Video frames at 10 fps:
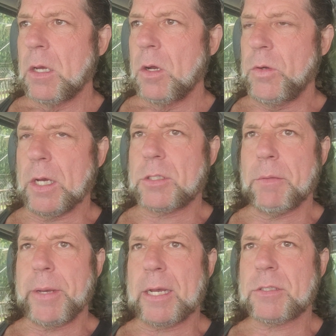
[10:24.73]
Who does the
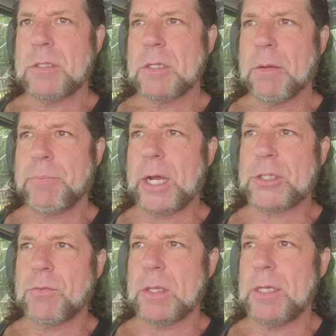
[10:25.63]
best
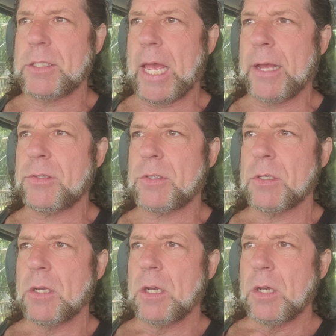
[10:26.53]
compression release heads?
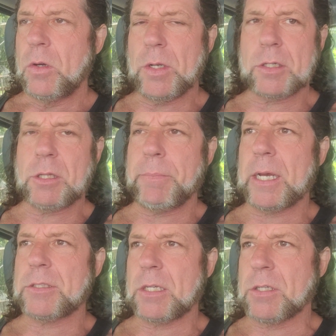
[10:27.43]
Who does the
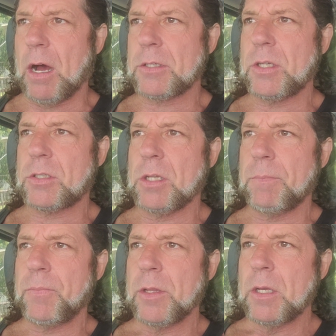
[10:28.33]
best exhaust
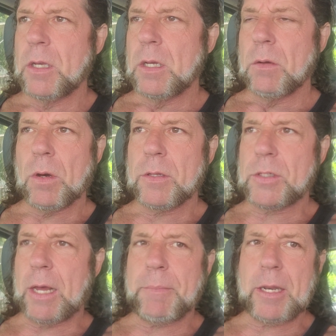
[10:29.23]
system? well, there's
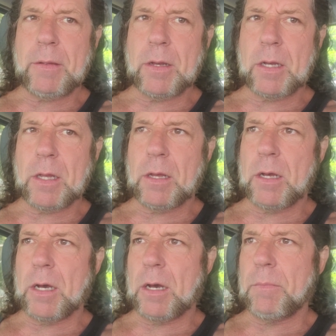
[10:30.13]
not many uh,
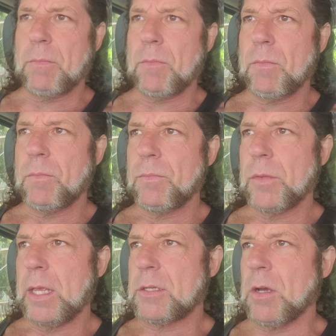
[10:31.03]
uh,
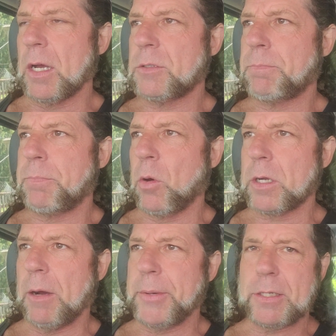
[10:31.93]
exhaust port
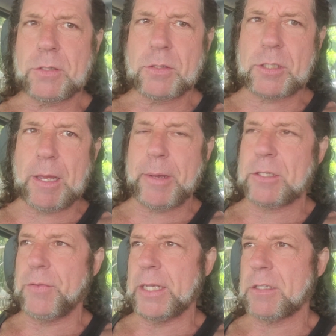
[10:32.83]
companies. There's just
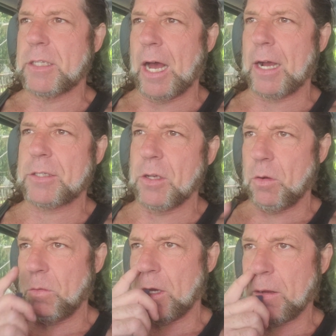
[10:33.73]
MSV in stock,
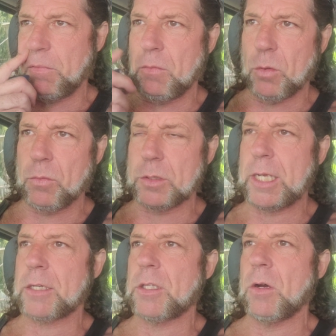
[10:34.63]
so uh, we'll, we'll,
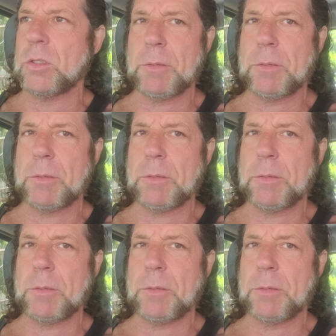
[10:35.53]
test those.